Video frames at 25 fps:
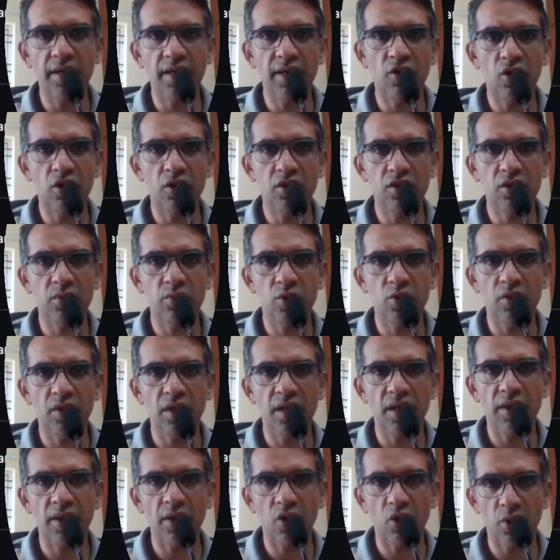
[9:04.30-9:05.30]
It talks about
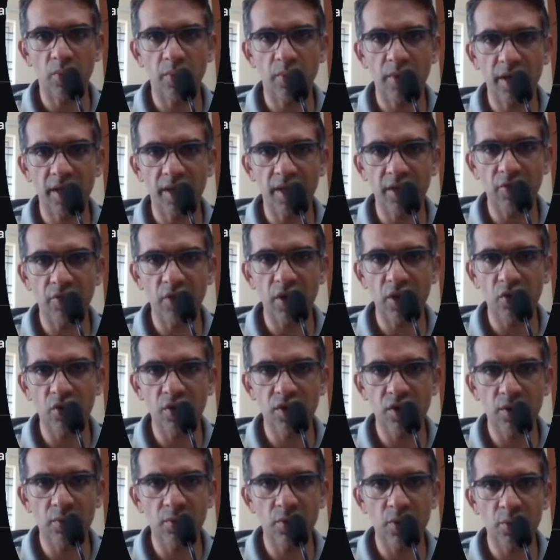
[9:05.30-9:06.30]
the automatic
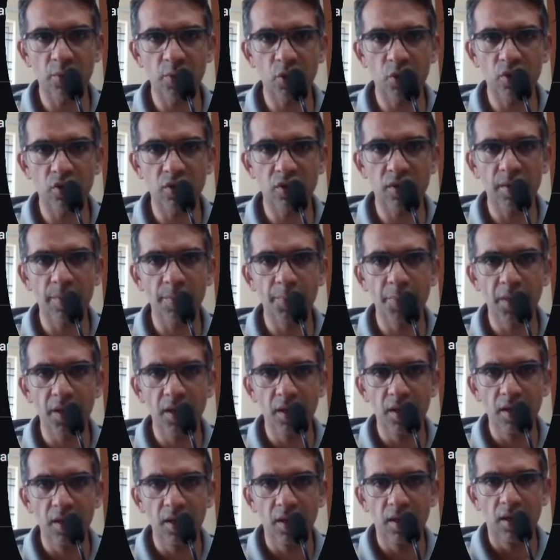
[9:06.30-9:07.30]
evaluation proposed.
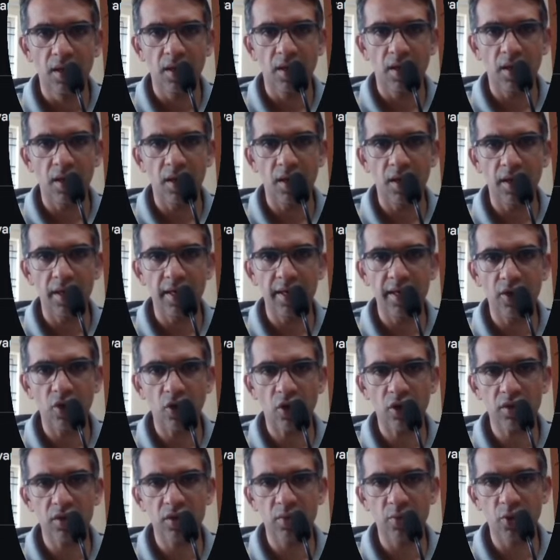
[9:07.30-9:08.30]
Uh, it
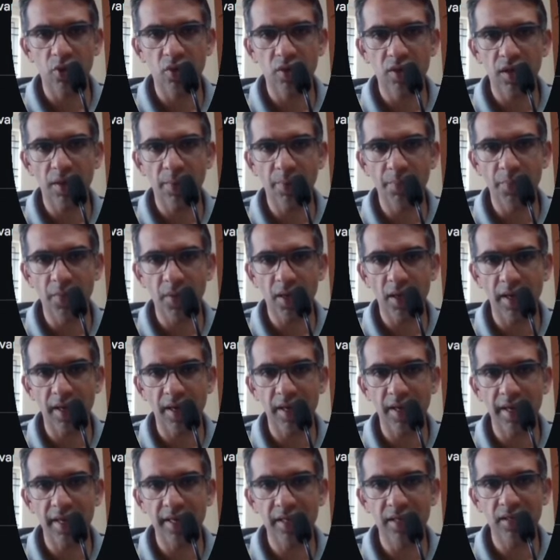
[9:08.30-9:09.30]
talks about some
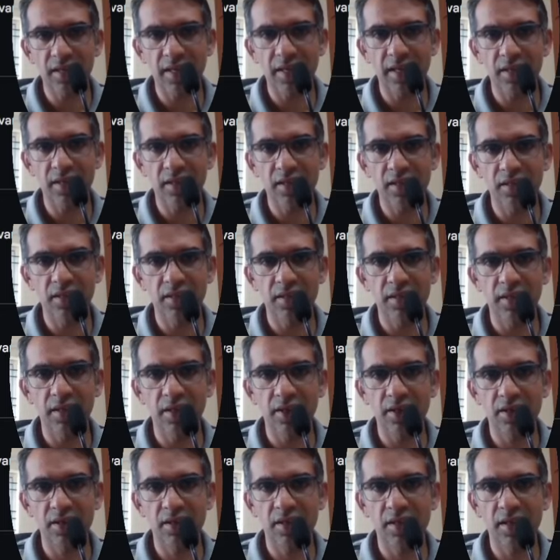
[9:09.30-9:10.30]
highlights like this.
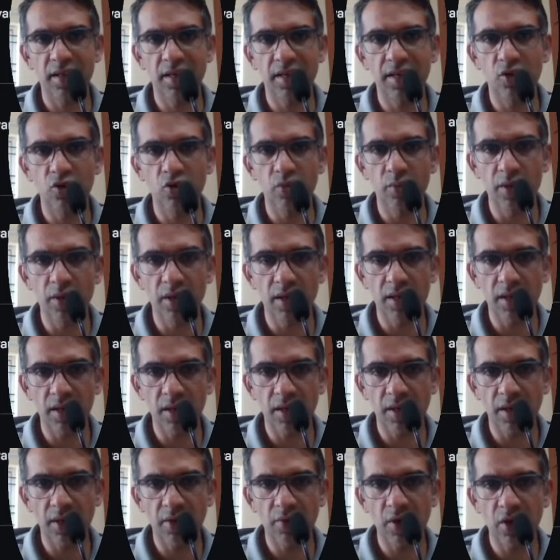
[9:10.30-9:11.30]
Interestingly, human
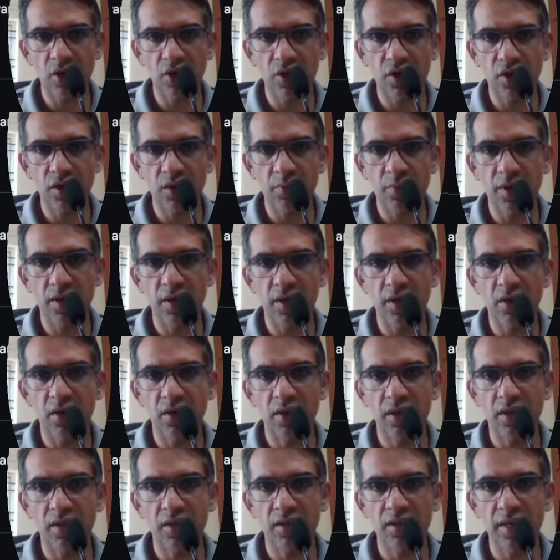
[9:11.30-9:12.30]
uh, evaluation
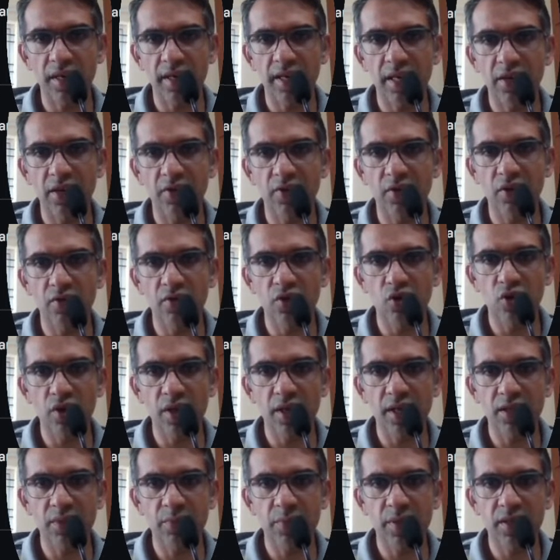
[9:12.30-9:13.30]
prioritizes high-level visual
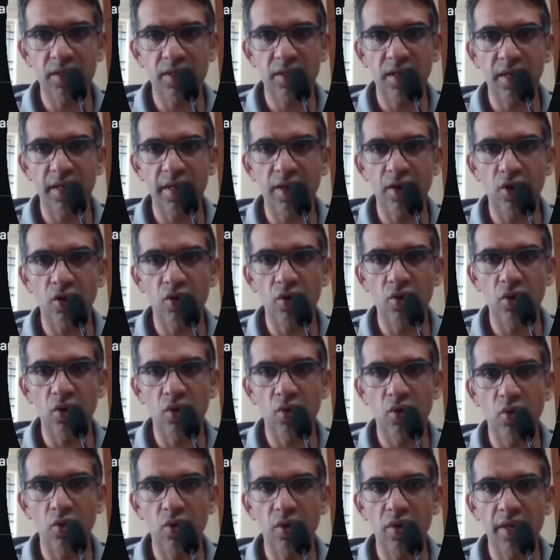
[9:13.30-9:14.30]
aspects and layout
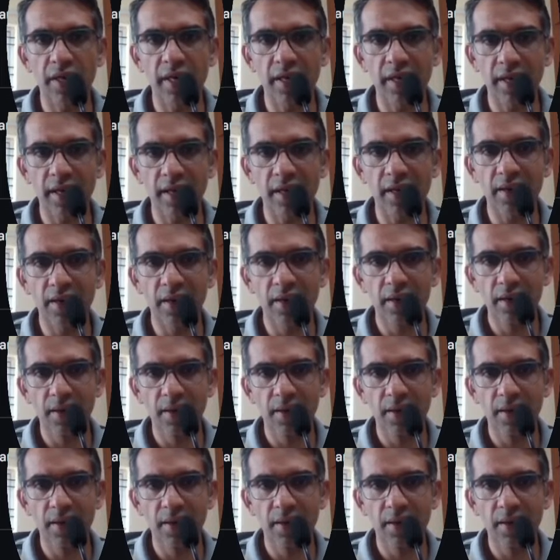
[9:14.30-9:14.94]
over detailed